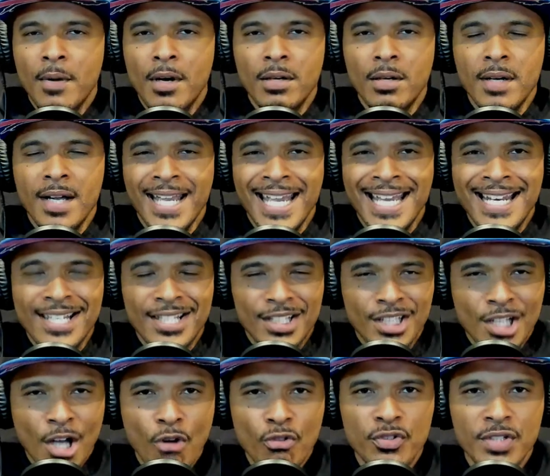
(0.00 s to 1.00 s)
in his
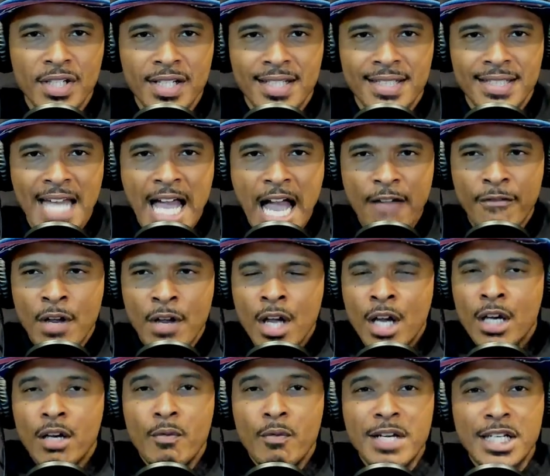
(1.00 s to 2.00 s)
coaching staff.
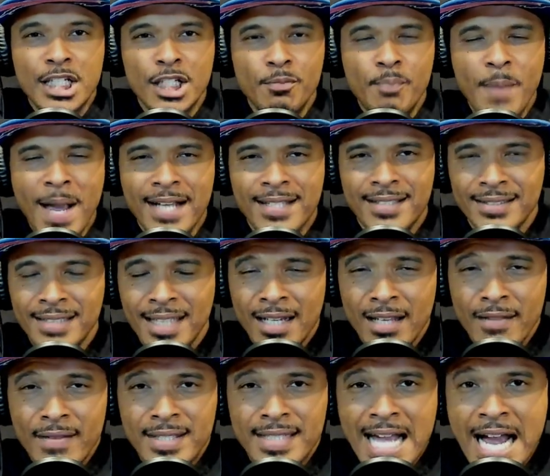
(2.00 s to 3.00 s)
He respects a lot of
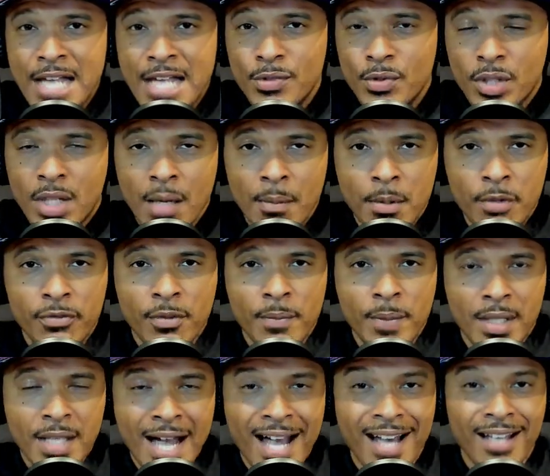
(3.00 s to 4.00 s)
these guys who are coming from the
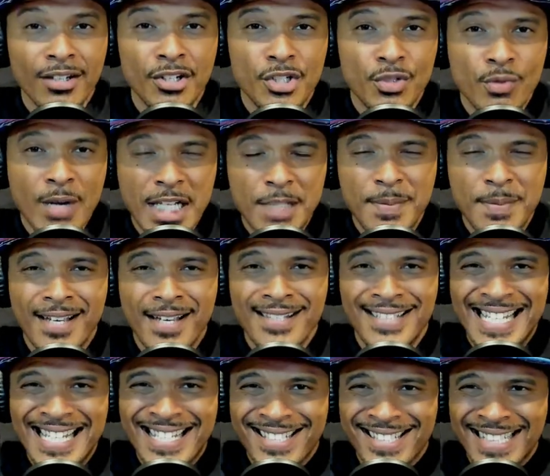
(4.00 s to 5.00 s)
college ranks, because
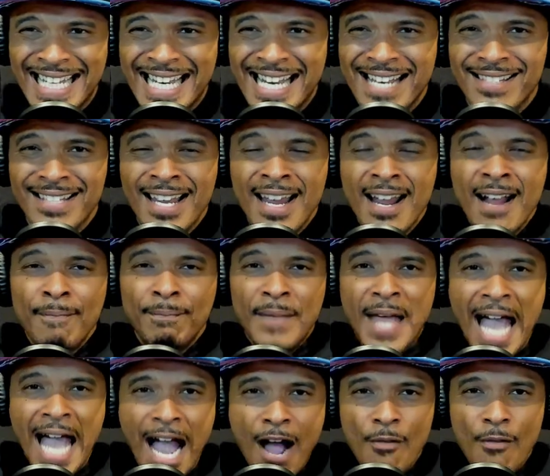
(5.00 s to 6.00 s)
he sees
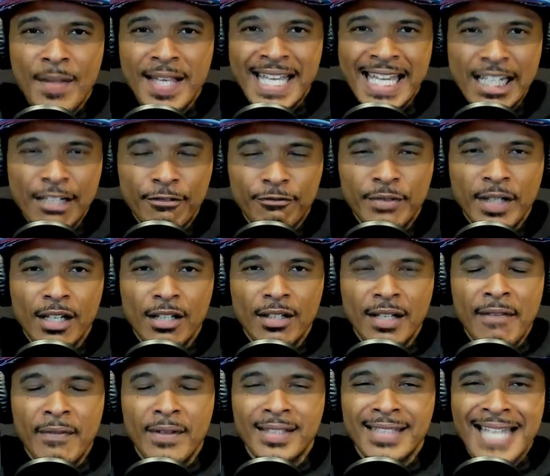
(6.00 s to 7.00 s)
how the NFL
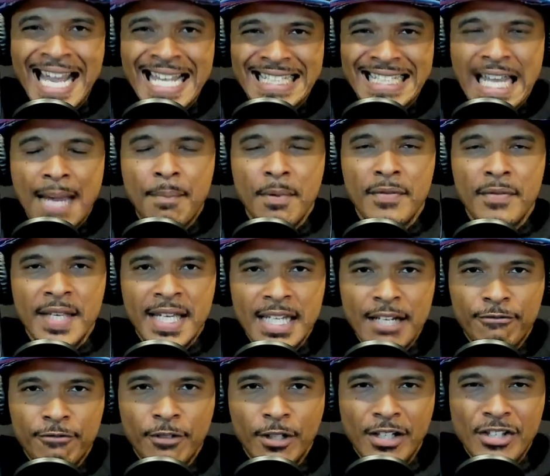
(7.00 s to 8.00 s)
and the landscape of the
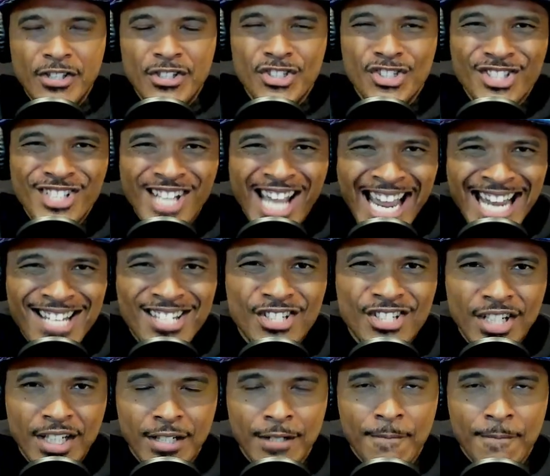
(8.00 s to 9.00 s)
NFL is
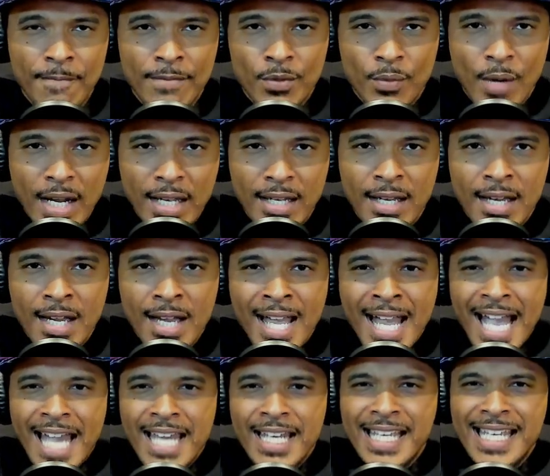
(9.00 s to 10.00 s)
changing, right?
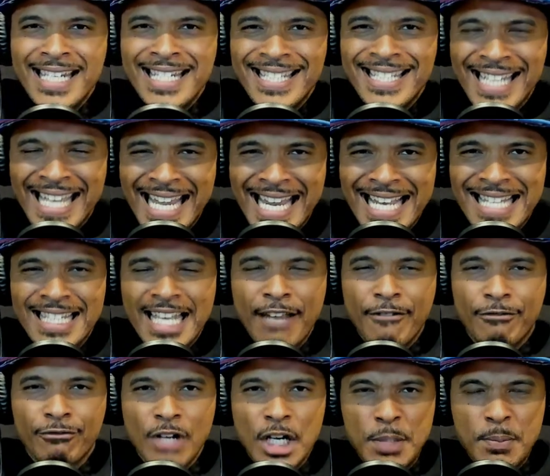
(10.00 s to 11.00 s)
And he needs a
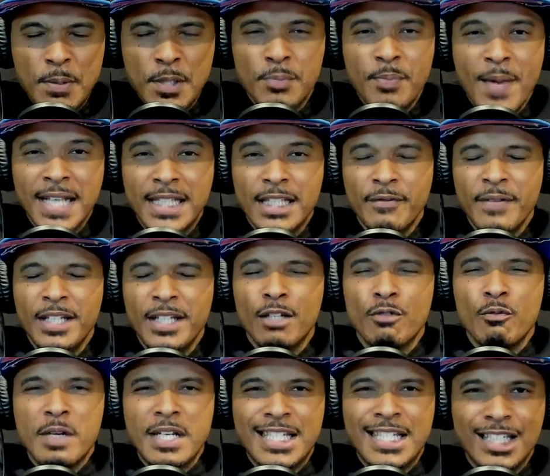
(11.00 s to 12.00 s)
fresh perspective, and he
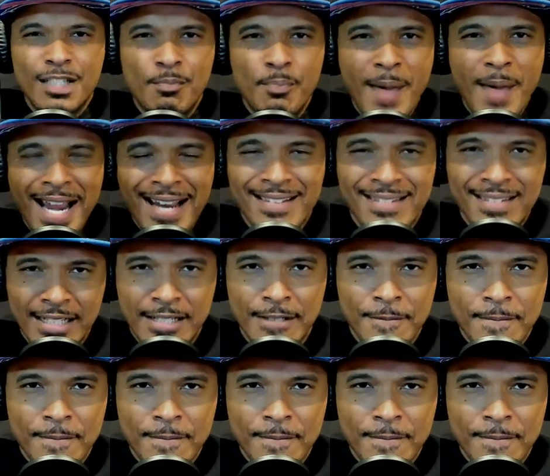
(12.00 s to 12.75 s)
respects it.